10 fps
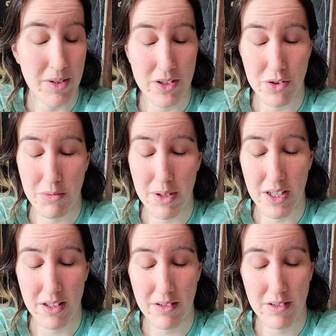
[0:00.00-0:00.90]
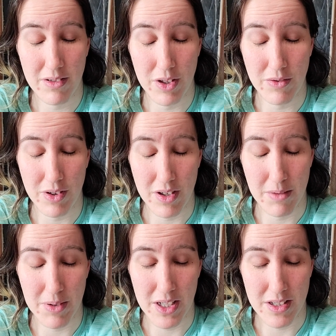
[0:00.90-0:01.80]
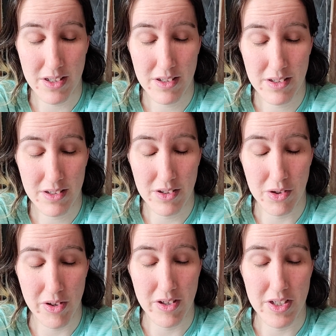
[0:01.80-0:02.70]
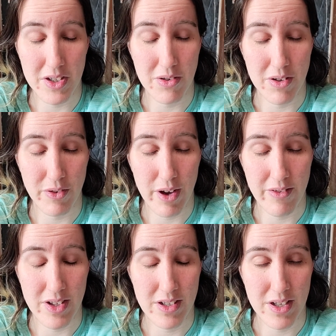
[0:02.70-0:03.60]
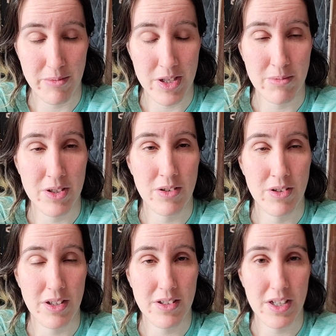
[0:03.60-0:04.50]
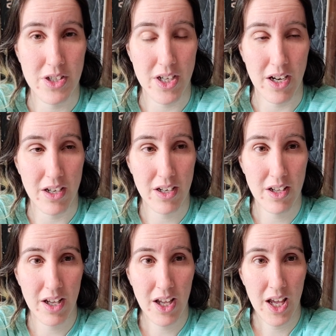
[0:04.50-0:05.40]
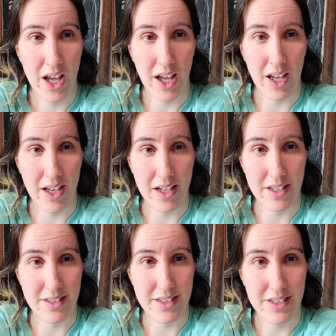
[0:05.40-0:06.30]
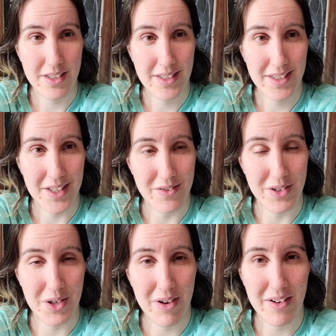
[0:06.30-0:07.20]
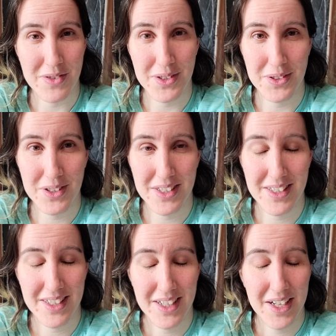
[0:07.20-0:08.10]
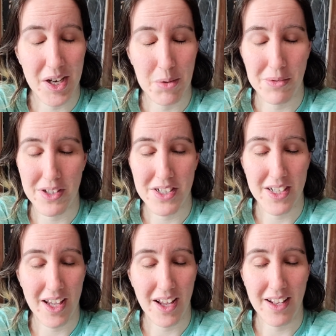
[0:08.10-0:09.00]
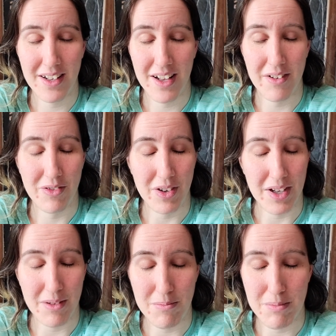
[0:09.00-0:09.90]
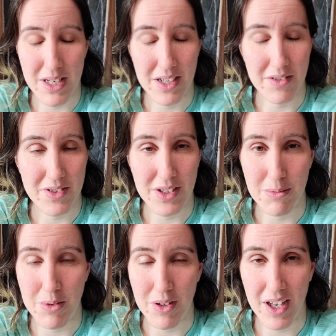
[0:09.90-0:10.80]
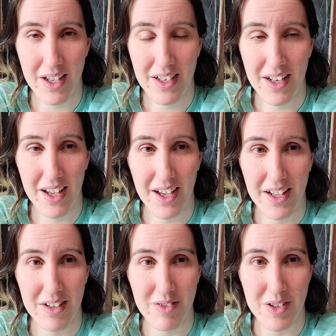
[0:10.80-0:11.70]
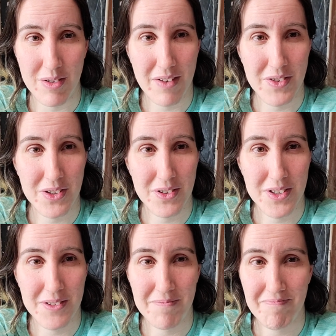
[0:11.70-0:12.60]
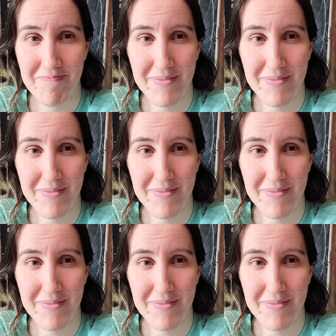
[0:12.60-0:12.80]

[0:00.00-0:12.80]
me on social media. Look for updates. Join our Discord if you haven't. topless.org/chat. And if you don't have children, appreciate every minute of sleep you get. And if you do have children,